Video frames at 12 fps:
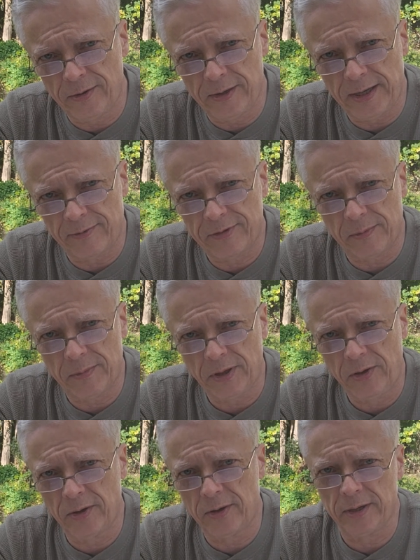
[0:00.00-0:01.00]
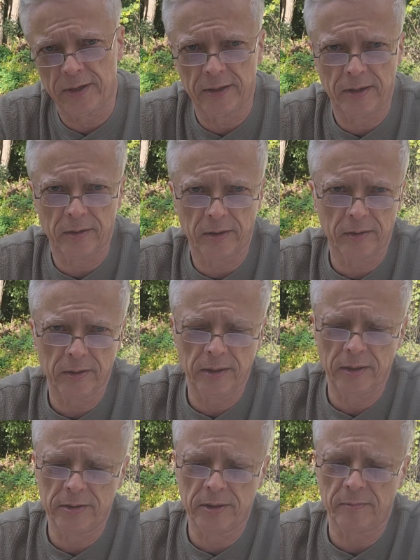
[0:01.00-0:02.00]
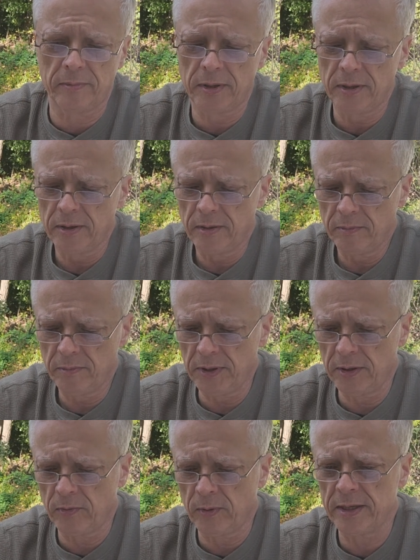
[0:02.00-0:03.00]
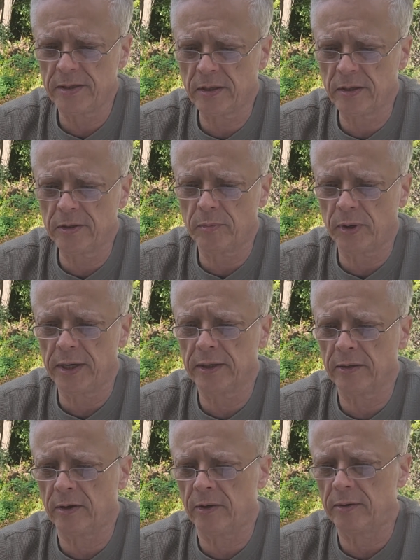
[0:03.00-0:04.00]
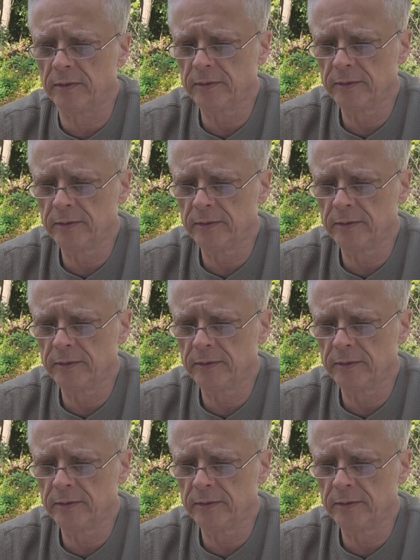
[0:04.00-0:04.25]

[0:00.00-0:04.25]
you're going to have something good, and then it ends up being a waste because you break it all.